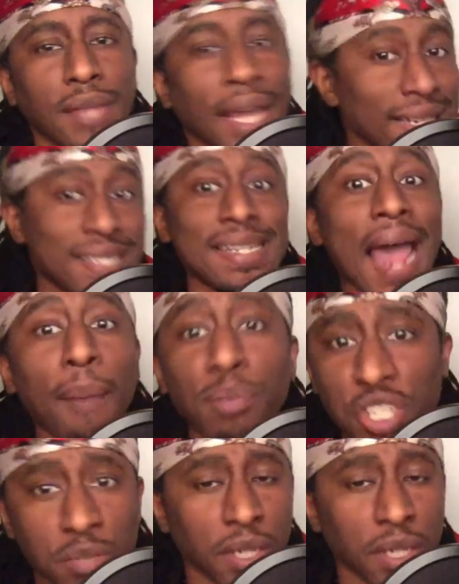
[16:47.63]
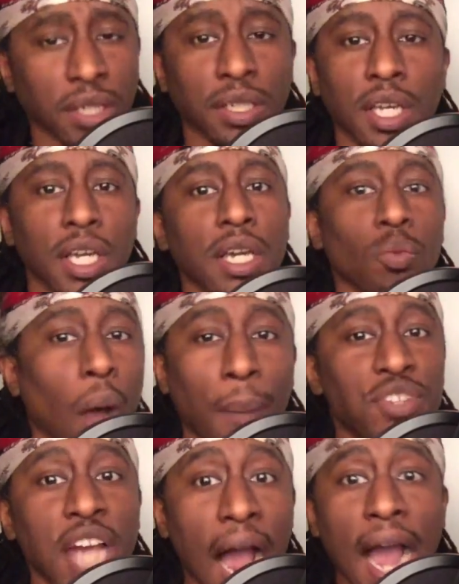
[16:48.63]
They establishment. I'm
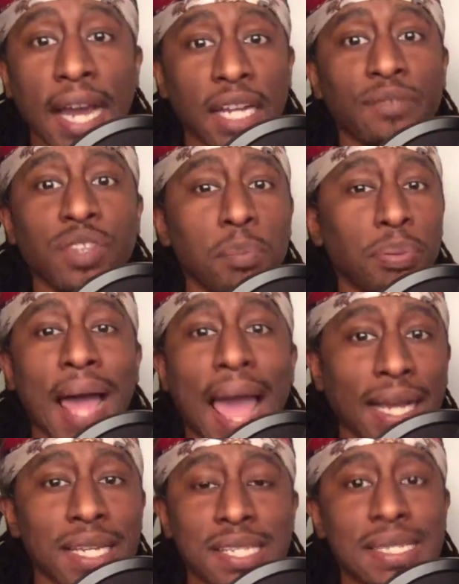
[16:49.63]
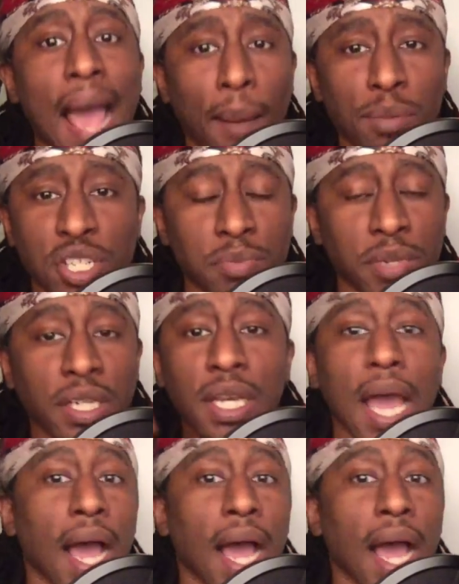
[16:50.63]
tired of the black establishment.